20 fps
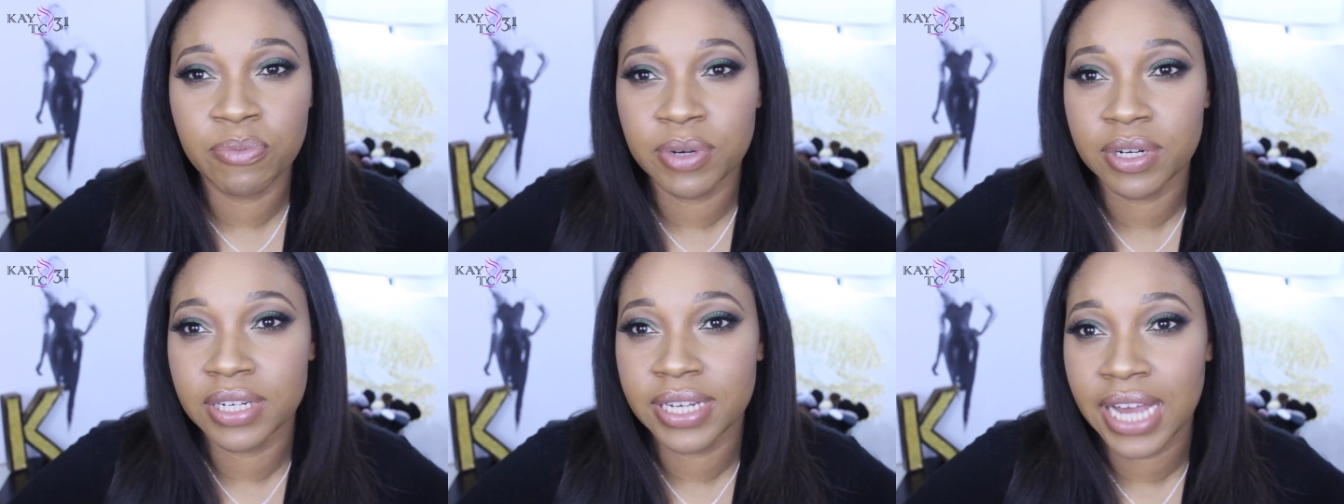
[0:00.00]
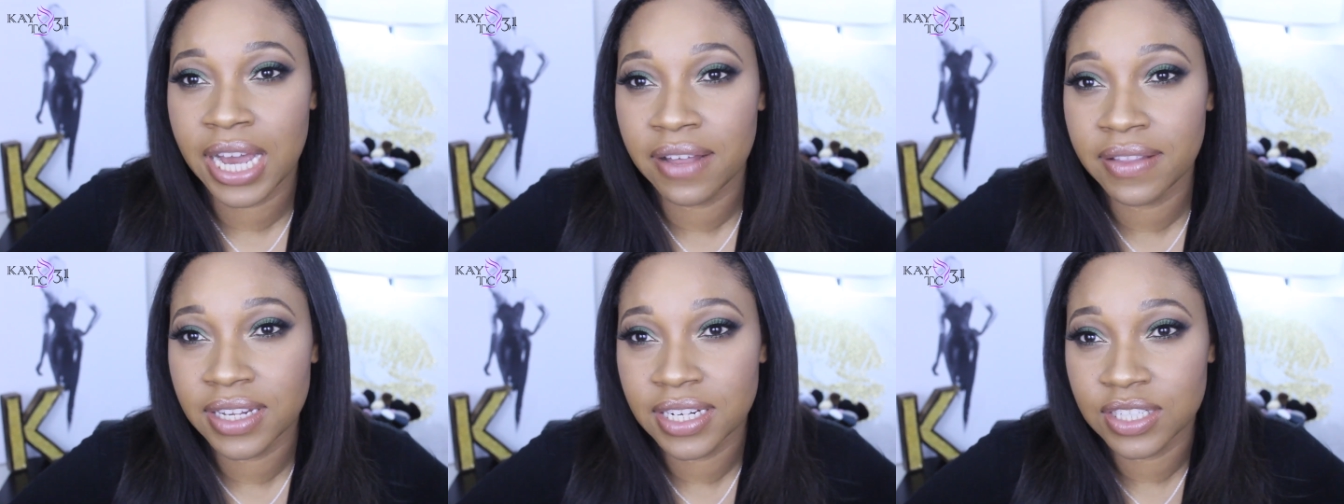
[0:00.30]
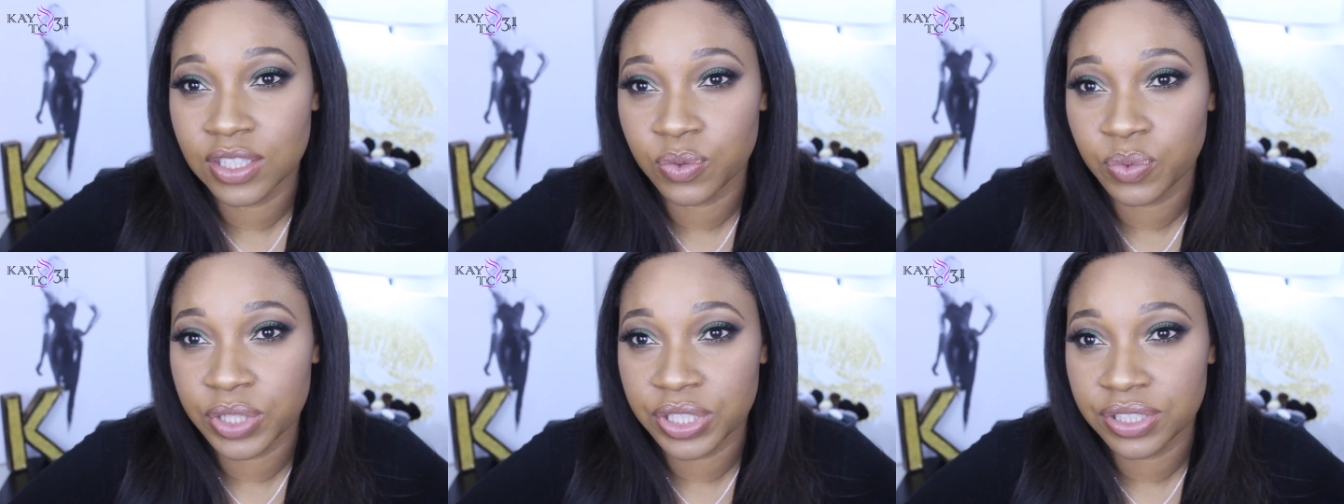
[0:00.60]
but now that
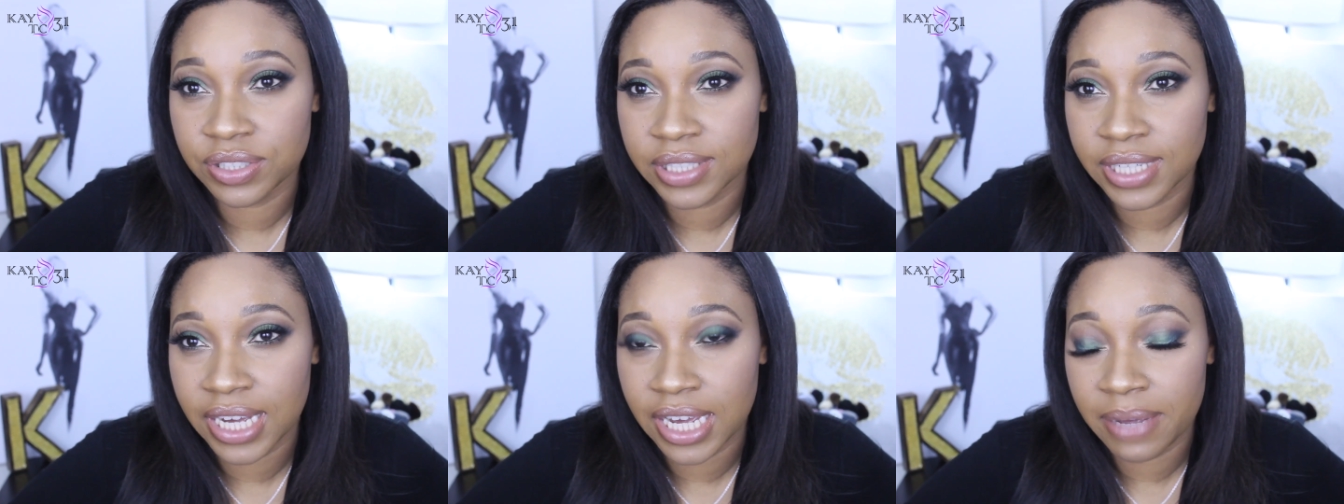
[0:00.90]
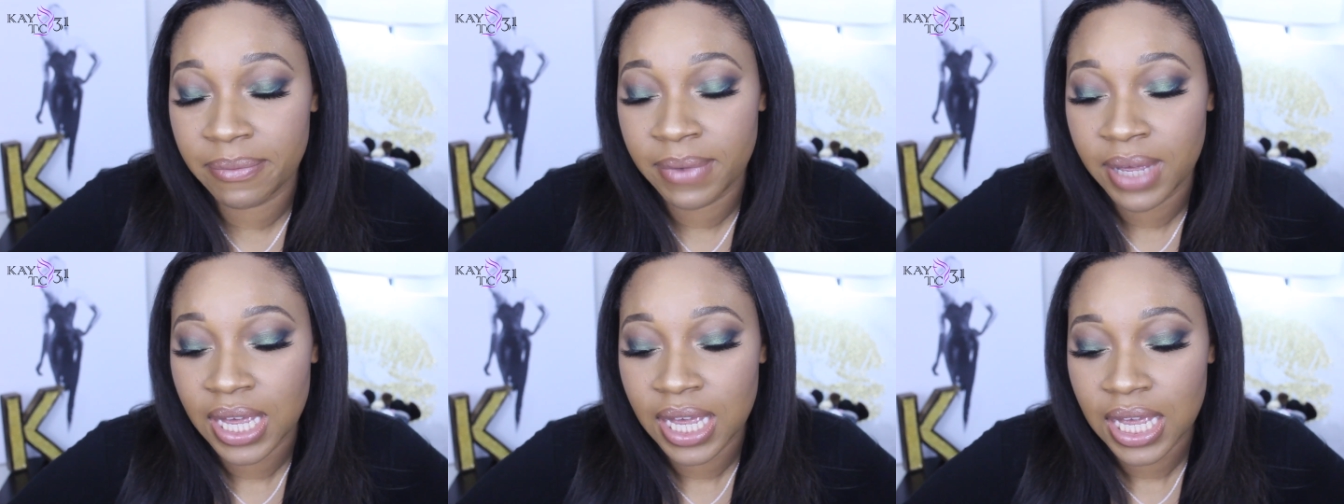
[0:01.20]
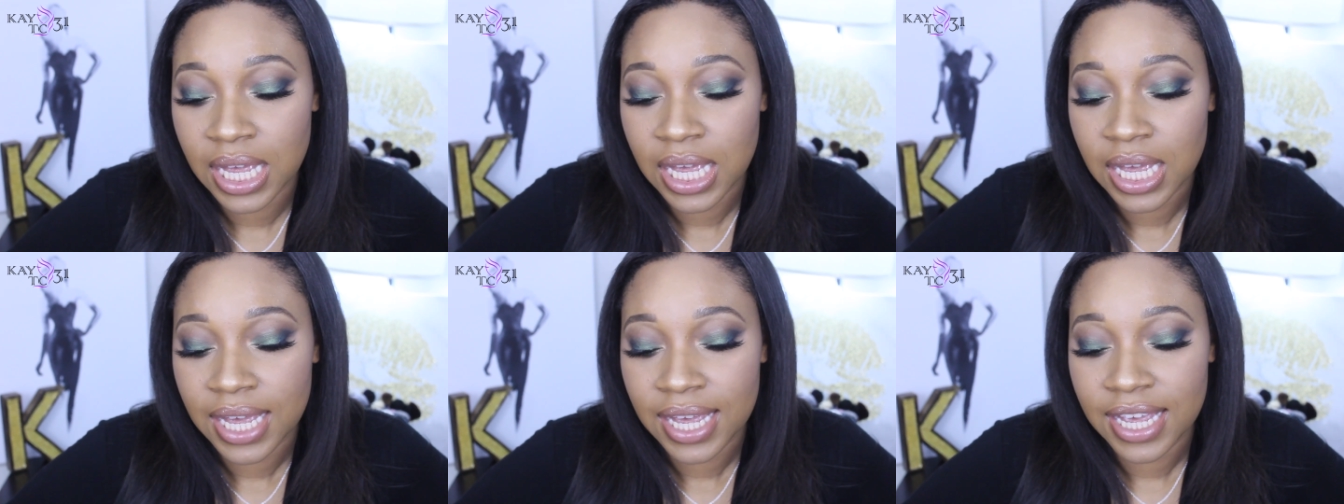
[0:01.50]
it's winter time,
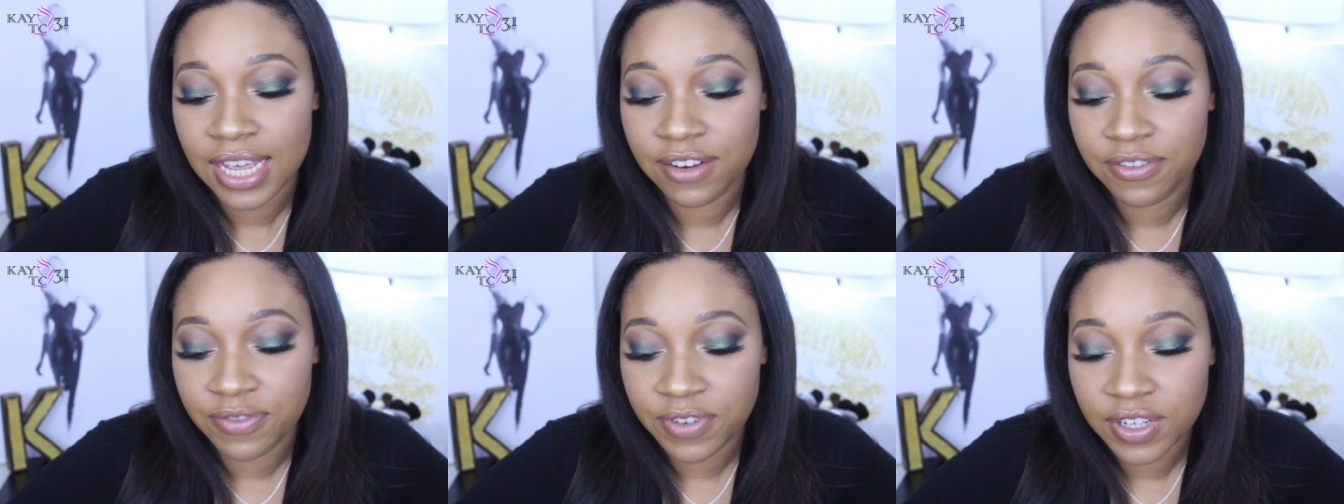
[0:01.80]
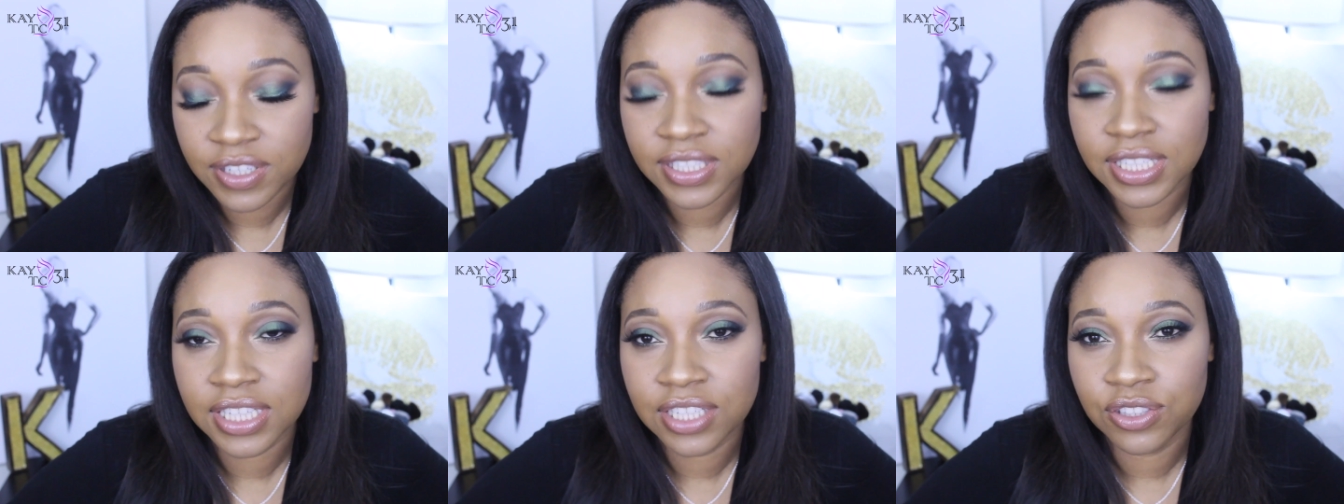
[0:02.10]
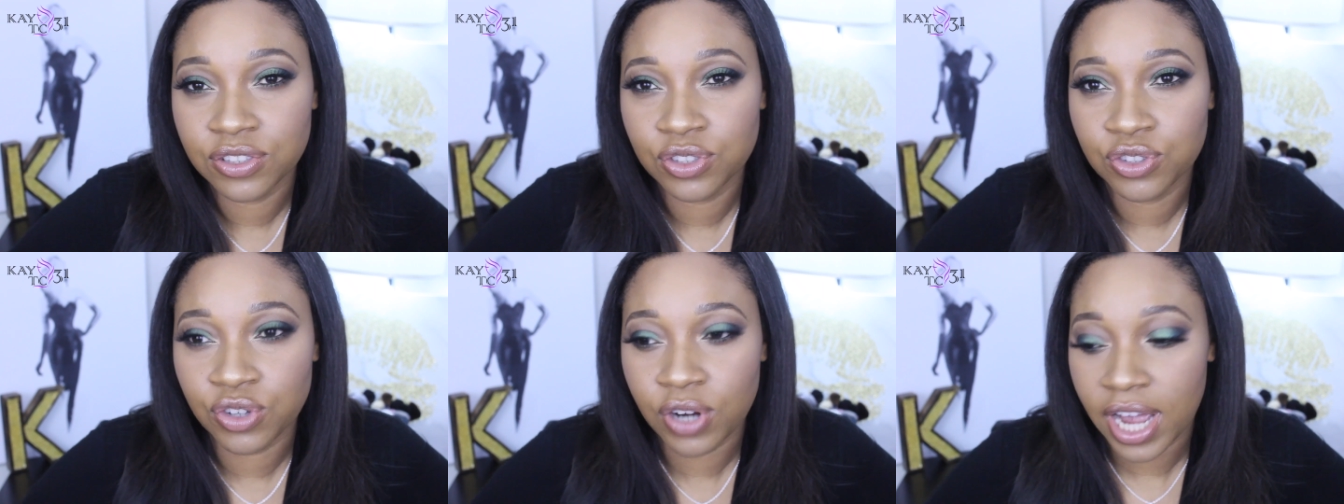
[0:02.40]
it feels a
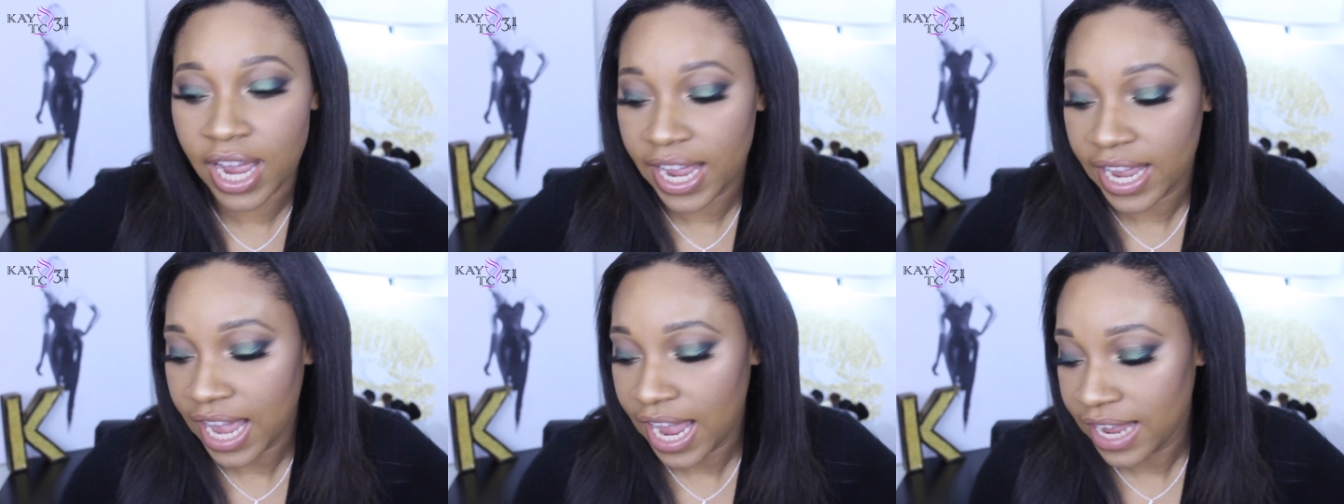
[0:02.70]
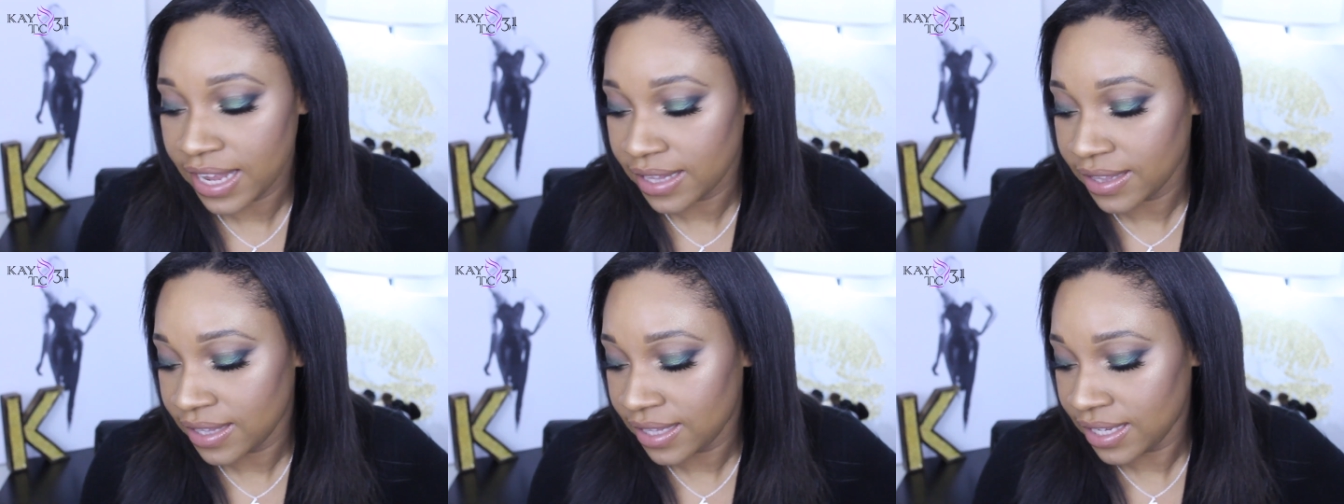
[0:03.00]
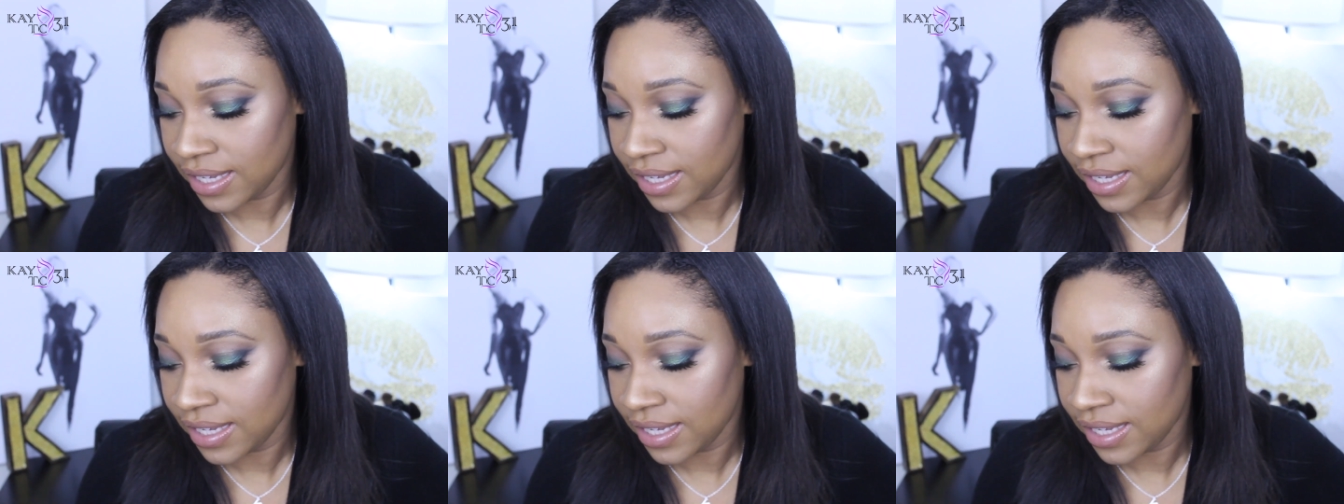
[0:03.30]
little dry.